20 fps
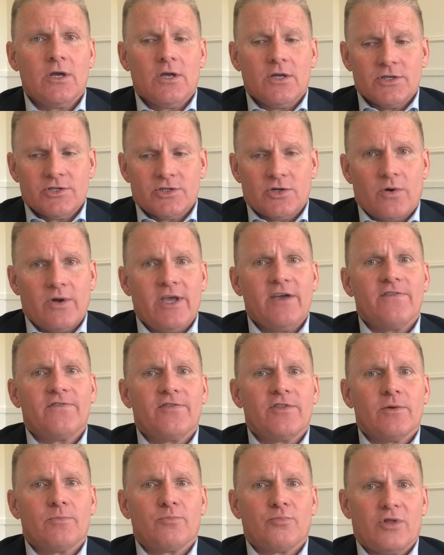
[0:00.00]
So
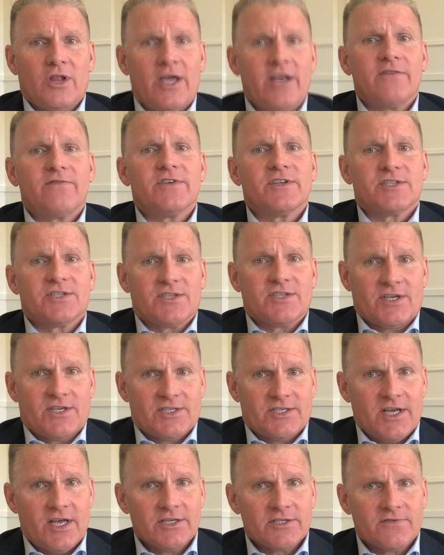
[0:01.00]
if the plaintiff is
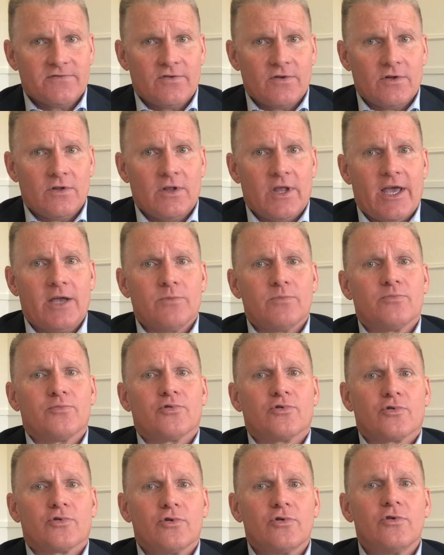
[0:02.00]
successful and
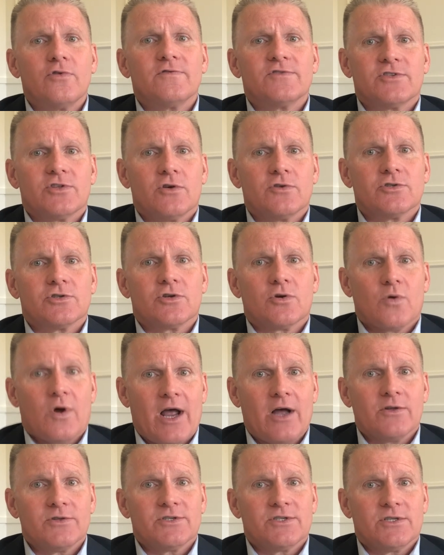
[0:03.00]
proves those
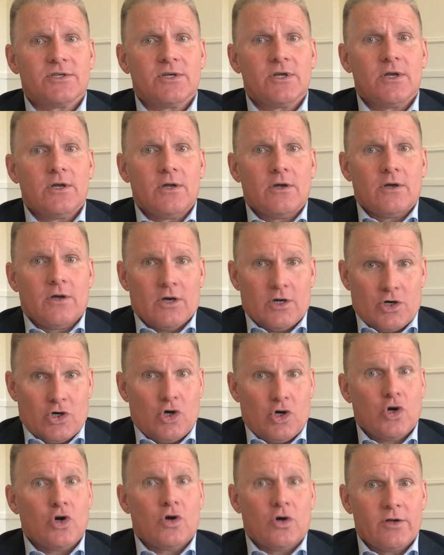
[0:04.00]
grounds
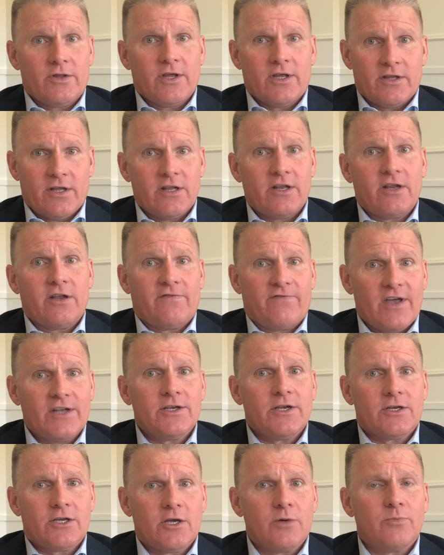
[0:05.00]
occurred, that the
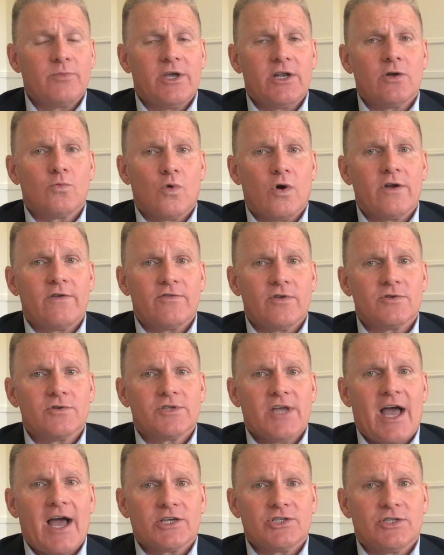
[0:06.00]
defendant committed one of those
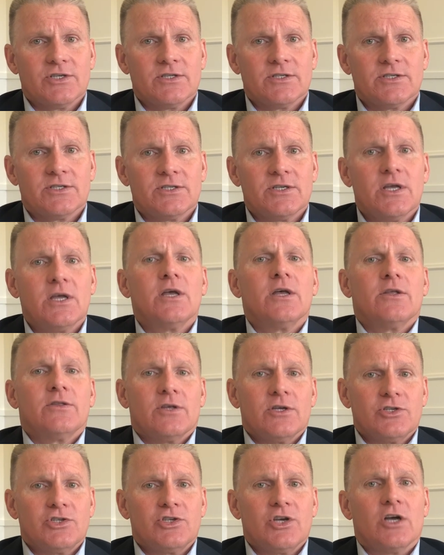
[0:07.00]
actions,
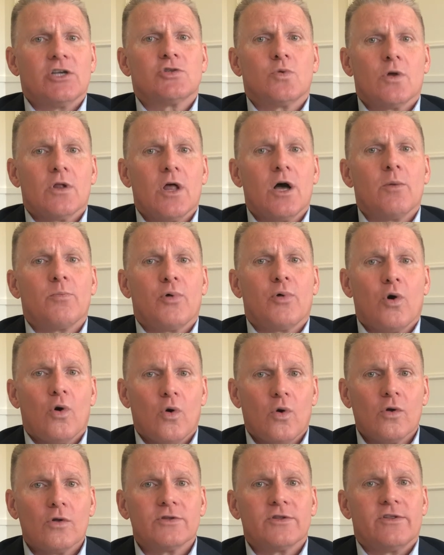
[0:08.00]
the judge will
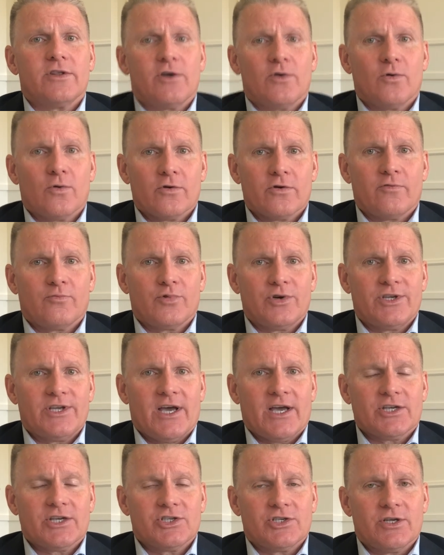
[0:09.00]
uphold the order of
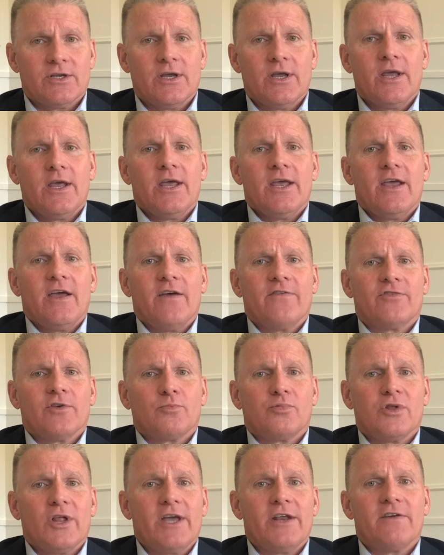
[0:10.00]
protection. If the
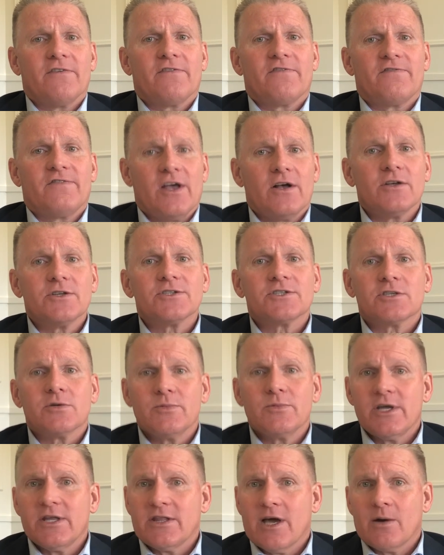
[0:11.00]
plaintiff fails to
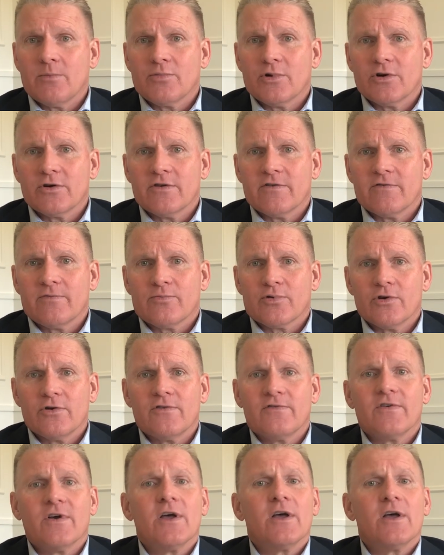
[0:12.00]
meet that burden of proof,